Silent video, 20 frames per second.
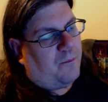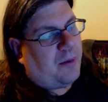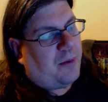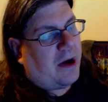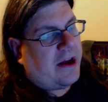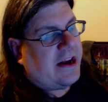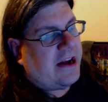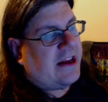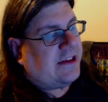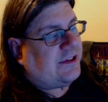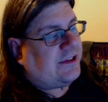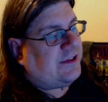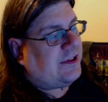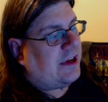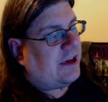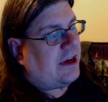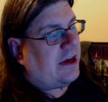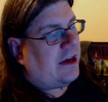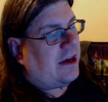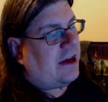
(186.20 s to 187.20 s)
it's
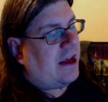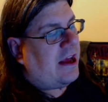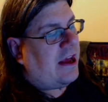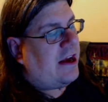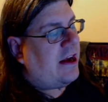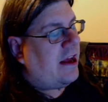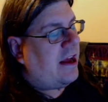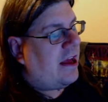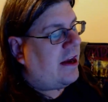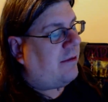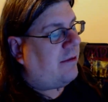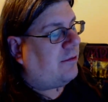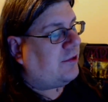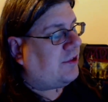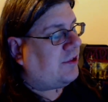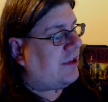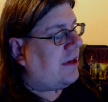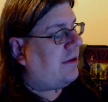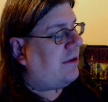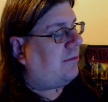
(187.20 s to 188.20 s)
and it
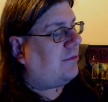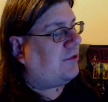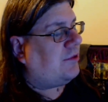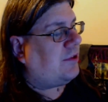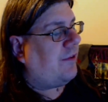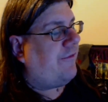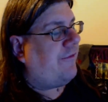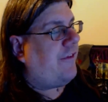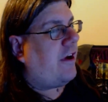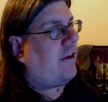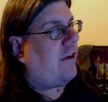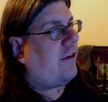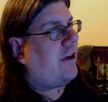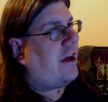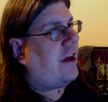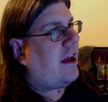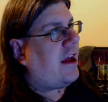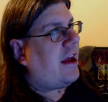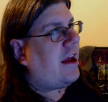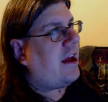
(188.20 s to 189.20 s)
was a
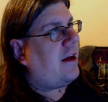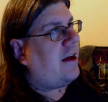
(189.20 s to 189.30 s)
very